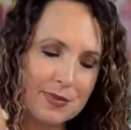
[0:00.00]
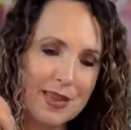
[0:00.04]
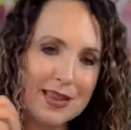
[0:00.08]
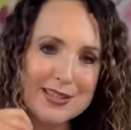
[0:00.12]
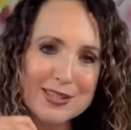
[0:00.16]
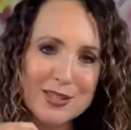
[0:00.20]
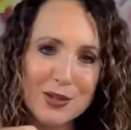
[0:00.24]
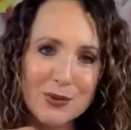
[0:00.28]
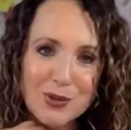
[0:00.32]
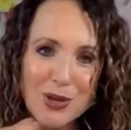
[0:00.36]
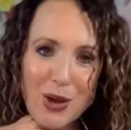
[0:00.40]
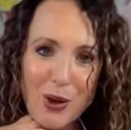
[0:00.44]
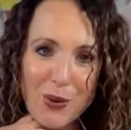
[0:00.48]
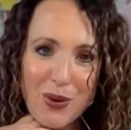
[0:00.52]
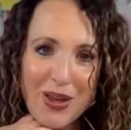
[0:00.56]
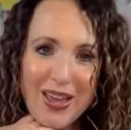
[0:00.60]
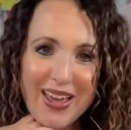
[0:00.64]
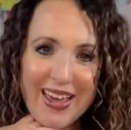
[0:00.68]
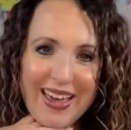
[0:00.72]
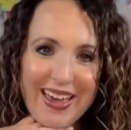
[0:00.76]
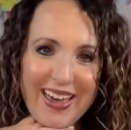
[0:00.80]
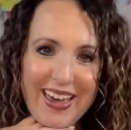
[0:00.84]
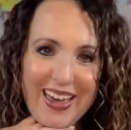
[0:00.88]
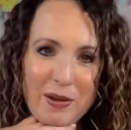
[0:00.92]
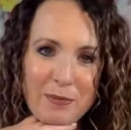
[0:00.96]
So go
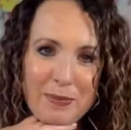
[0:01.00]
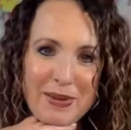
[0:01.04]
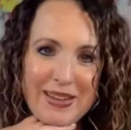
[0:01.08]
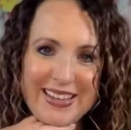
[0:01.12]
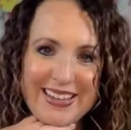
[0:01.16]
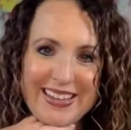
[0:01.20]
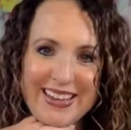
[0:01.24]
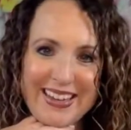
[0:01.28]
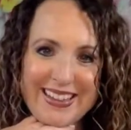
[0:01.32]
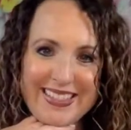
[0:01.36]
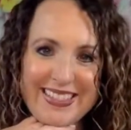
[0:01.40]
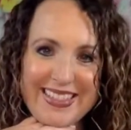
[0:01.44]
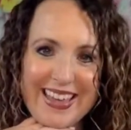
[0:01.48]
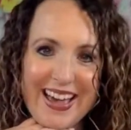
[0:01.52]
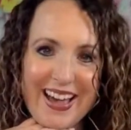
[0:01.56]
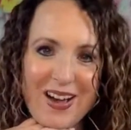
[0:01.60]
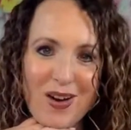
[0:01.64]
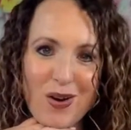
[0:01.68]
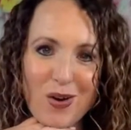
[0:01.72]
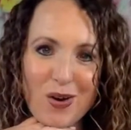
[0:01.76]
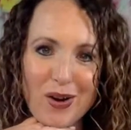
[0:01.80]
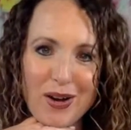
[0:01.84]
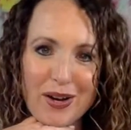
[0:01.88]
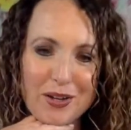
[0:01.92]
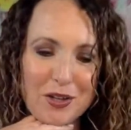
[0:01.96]
ahead, be getting that
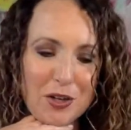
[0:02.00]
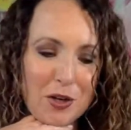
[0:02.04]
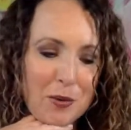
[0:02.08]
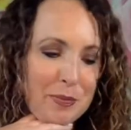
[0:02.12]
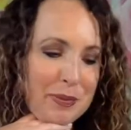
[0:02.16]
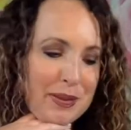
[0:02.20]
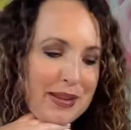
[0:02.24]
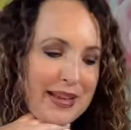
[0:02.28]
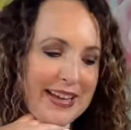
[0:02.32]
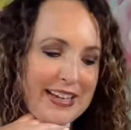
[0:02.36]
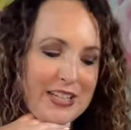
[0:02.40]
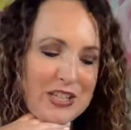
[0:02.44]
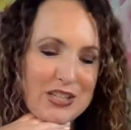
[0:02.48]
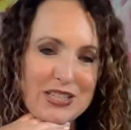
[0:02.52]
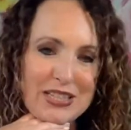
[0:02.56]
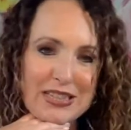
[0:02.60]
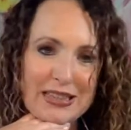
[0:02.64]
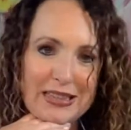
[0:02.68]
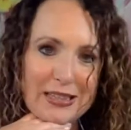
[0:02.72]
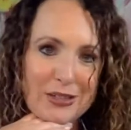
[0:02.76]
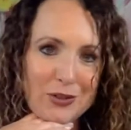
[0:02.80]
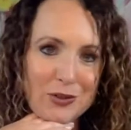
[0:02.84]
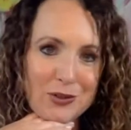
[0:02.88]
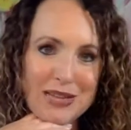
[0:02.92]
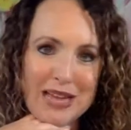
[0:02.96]
on your plate. Just a
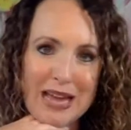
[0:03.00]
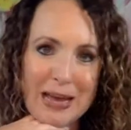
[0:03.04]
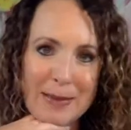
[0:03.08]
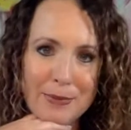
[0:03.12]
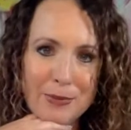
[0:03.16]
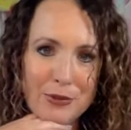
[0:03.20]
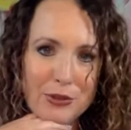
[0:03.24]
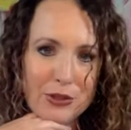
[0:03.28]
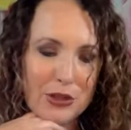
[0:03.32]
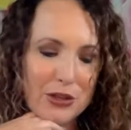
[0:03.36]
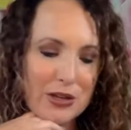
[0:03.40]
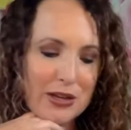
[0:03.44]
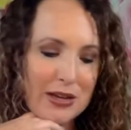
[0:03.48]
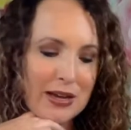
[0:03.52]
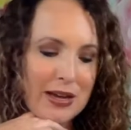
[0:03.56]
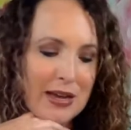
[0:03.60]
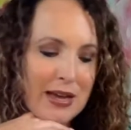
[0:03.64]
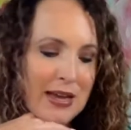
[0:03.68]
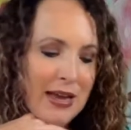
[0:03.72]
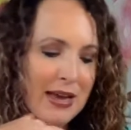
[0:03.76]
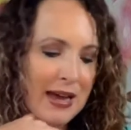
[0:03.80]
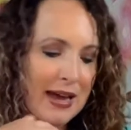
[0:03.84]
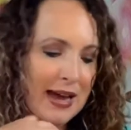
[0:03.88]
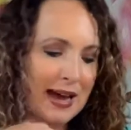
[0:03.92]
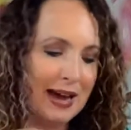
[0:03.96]
little dab will do you.
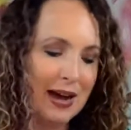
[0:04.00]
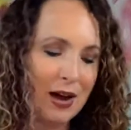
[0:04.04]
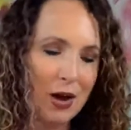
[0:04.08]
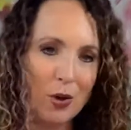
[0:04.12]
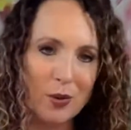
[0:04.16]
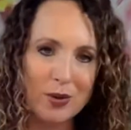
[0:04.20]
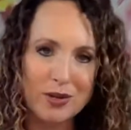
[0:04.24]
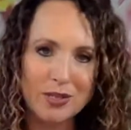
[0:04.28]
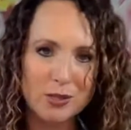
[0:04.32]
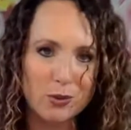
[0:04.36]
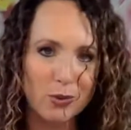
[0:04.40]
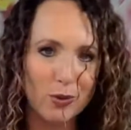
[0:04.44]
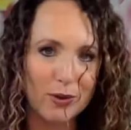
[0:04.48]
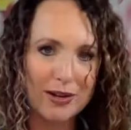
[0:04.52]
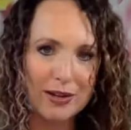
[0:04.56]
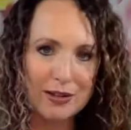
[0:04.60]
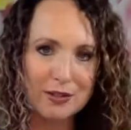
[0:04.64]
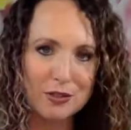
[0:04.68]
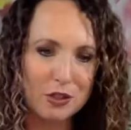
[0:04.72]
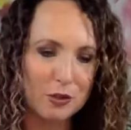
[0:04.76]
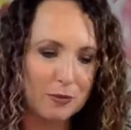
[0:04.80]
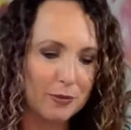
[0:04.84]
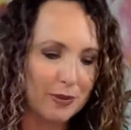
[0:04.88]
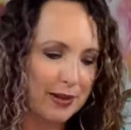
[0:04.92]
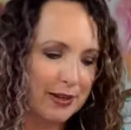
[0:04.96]
I always squirt out
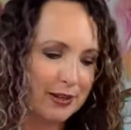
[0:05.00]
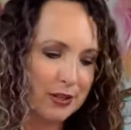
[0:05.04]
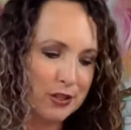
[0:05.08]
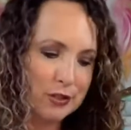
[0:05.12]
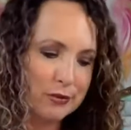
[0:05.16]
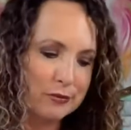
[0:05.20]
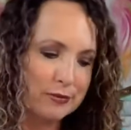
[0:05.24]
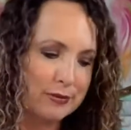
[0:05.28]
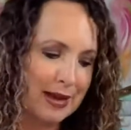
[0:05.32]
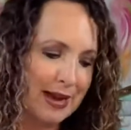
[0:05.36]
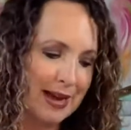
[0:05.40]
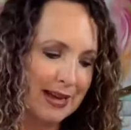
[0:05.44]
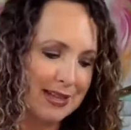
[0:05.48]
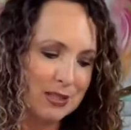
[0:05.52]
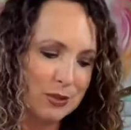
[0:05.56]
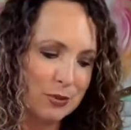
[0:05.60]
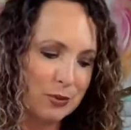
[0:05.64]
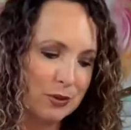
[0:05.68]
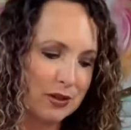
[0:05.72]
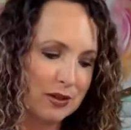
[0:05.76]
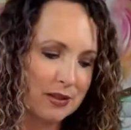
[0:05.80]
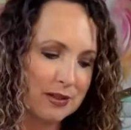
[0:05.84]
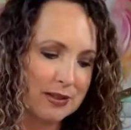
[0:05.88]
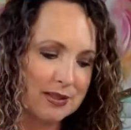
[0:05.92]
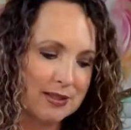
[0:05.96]
too much. I
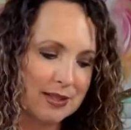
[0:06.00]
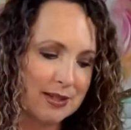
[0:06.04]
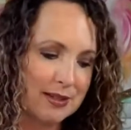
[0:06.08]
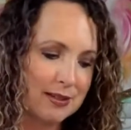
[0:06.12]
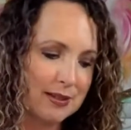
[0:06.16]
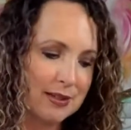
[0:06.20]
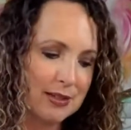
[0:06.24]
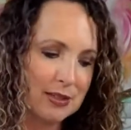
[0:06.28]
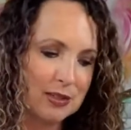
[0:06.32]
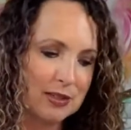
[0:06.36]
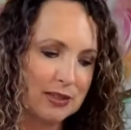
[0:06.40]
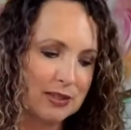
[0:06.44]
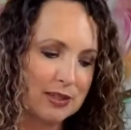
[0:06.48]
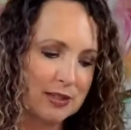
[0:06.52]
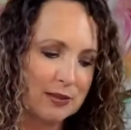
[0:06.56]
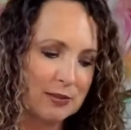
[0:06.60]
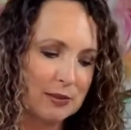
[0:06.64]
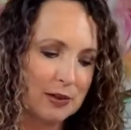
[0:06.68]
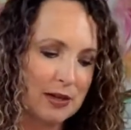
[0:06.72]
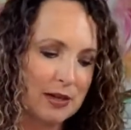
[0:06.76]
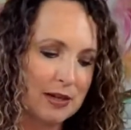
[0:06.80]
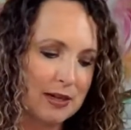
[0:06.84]
squirted this out earlier,